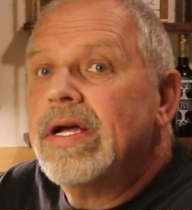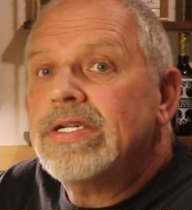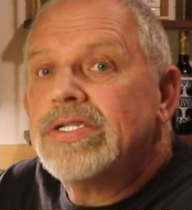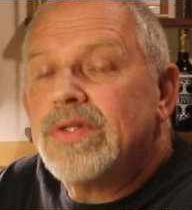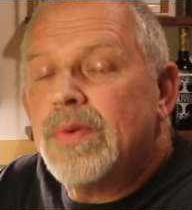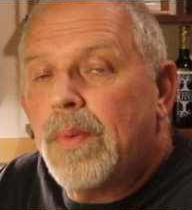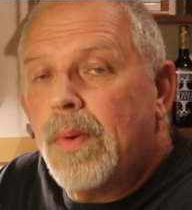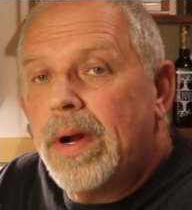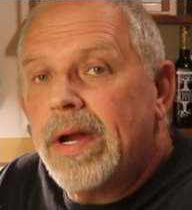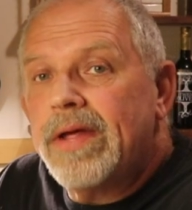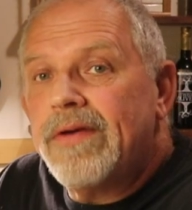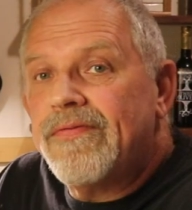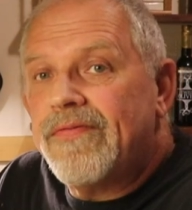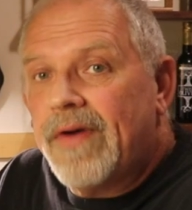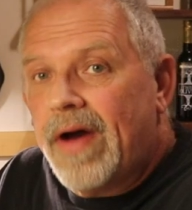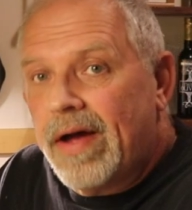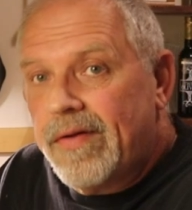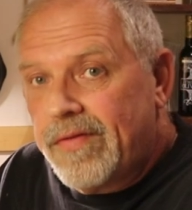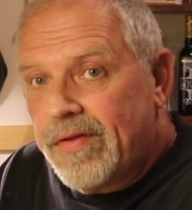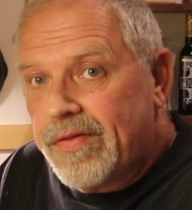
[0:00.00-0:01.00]

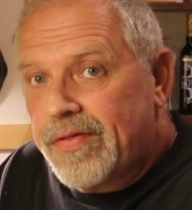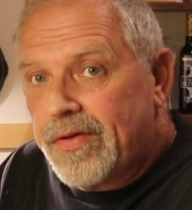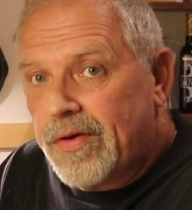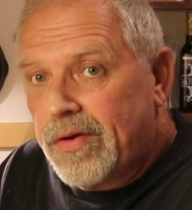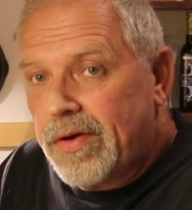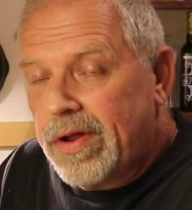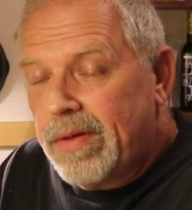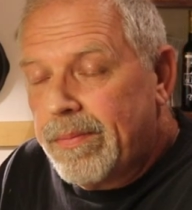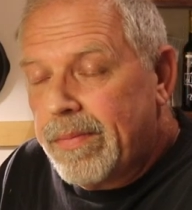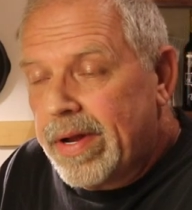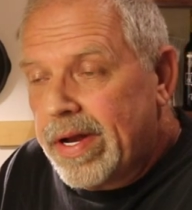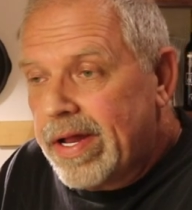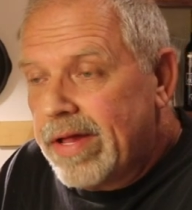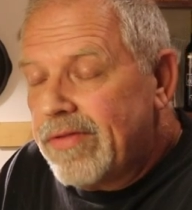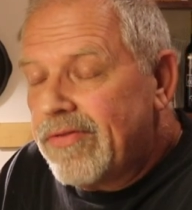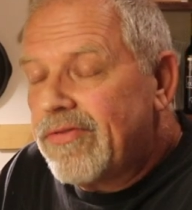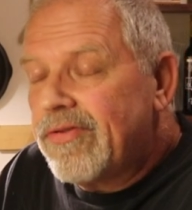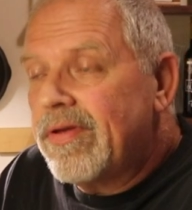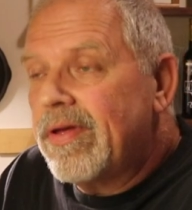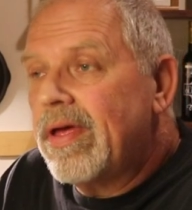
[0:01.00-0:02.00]
25 to 30
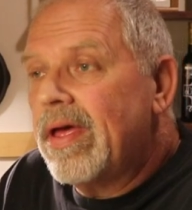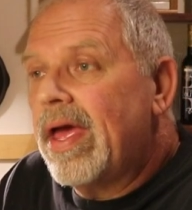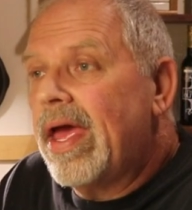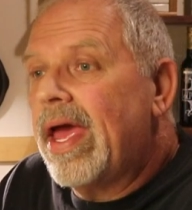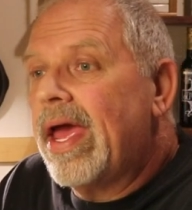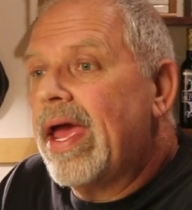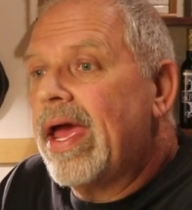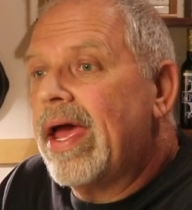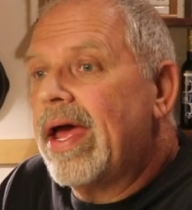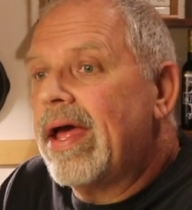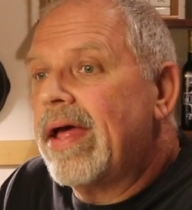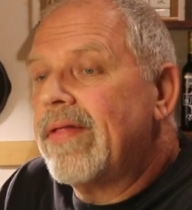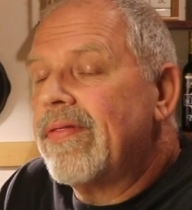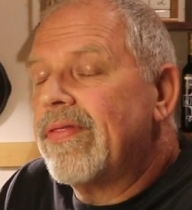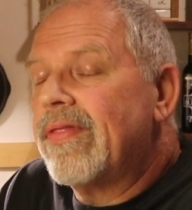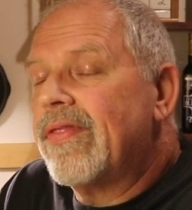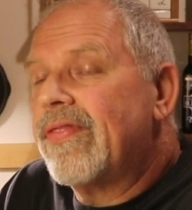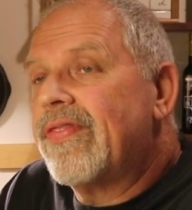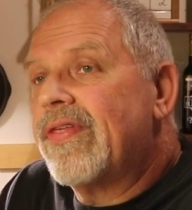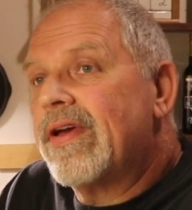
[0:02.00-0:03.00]
minutes.
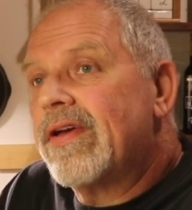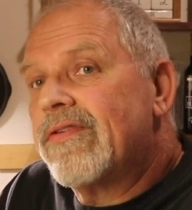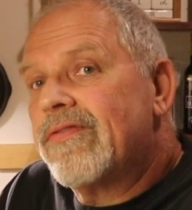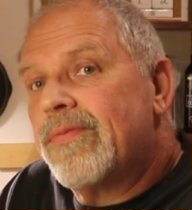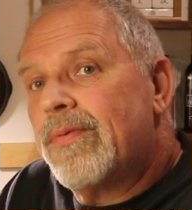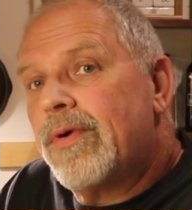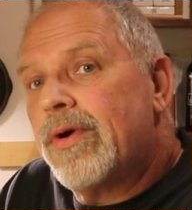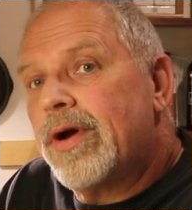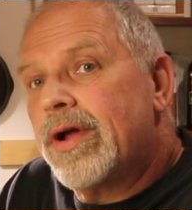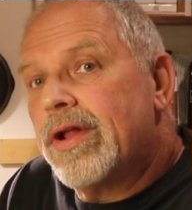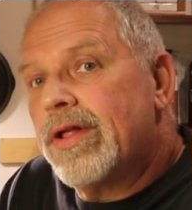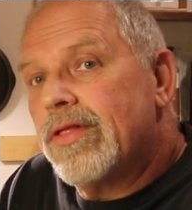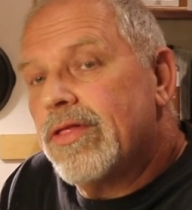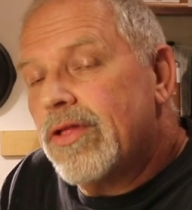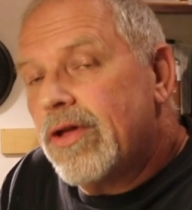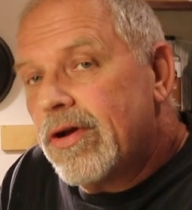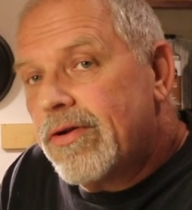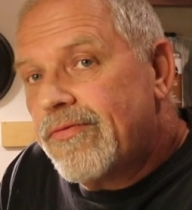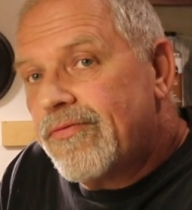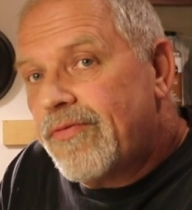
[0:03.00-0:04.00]
And the things we're gonna
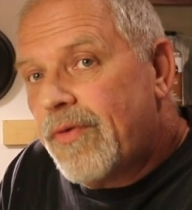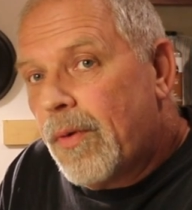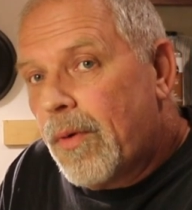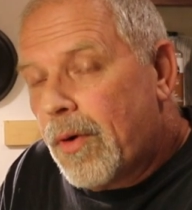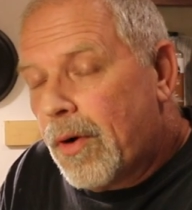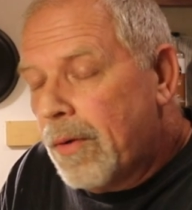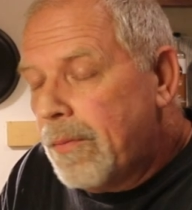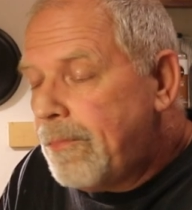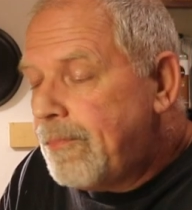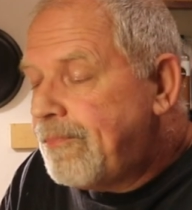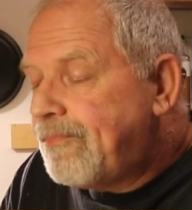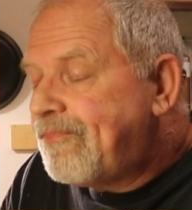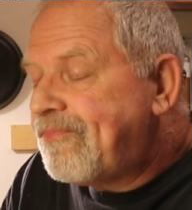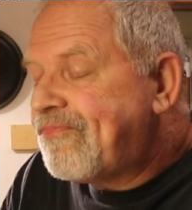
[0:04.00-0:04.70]
look for,